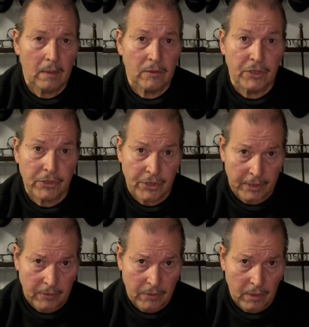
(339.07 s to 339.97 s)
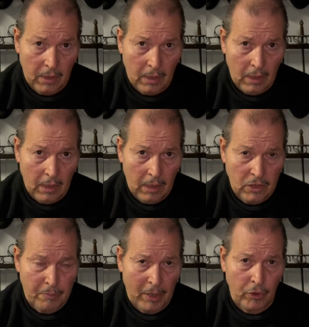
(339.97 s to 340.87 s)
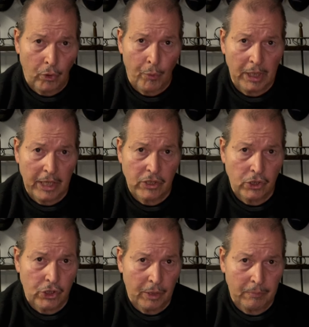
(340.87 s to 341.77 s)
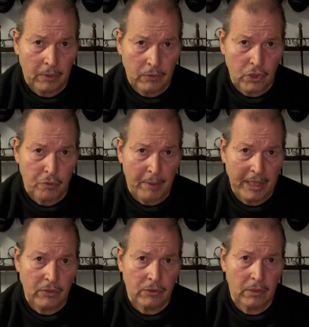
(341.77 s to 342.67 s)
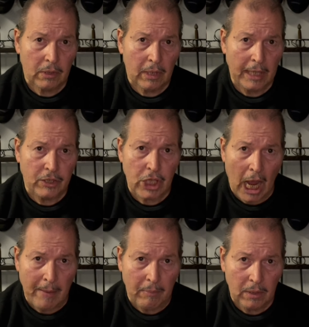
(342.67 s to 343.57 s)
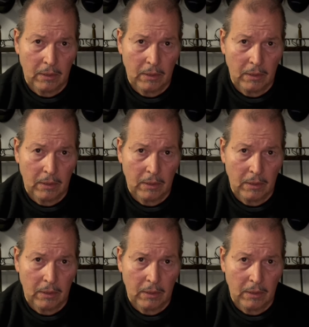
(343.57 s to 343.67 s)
Distance is about your relationship to space and time.